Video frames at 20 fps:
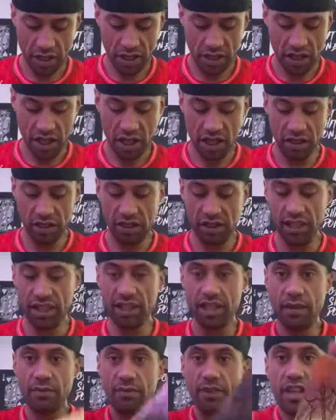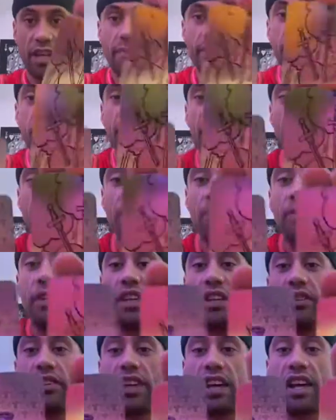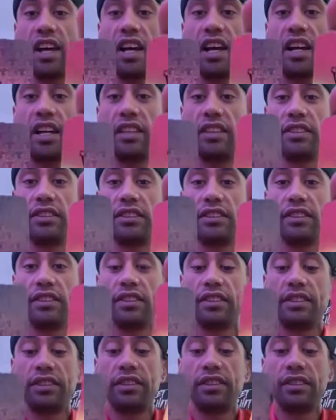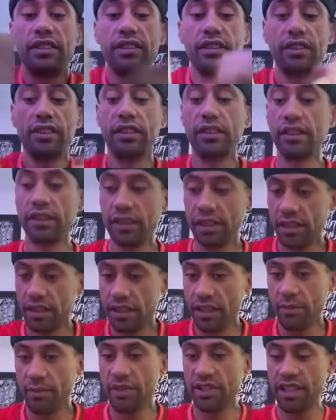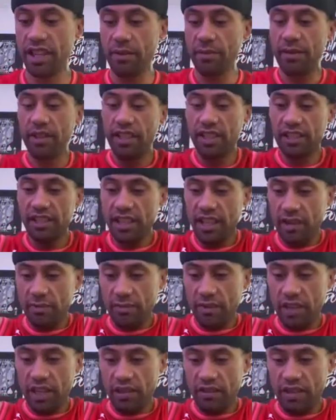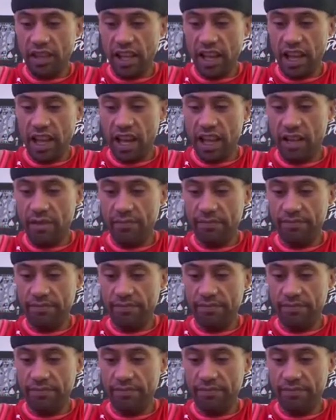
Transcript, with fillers: Yeah, look, there's someone coming in to help you heal that heart. Someone's coming in to help you heal that heart.